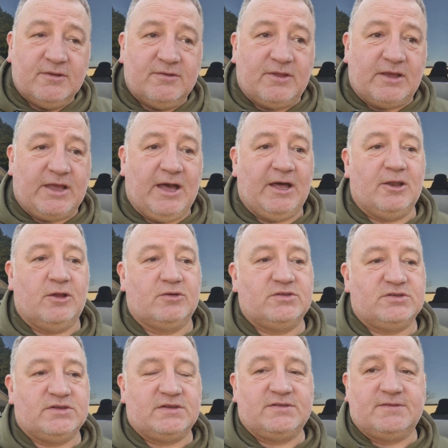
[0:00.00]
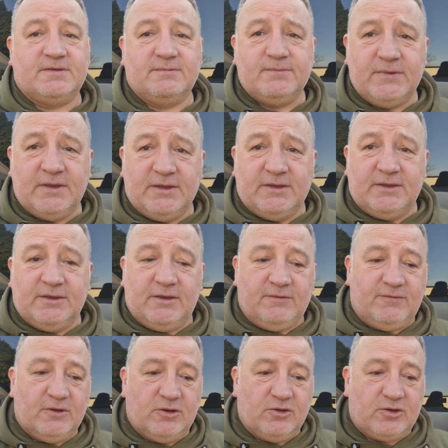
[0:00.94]
the Carlock system
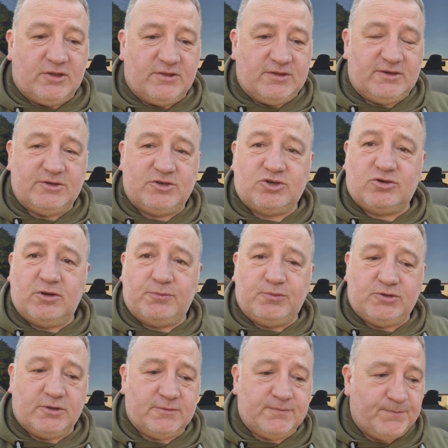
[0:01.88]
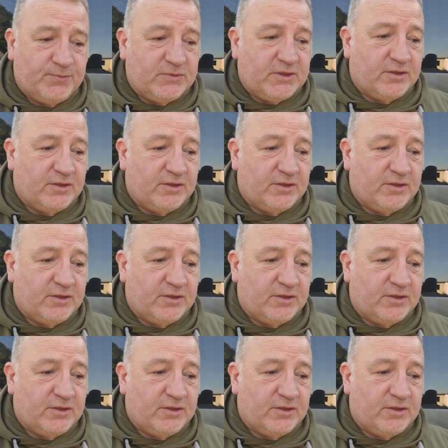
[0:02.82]
if you look in the description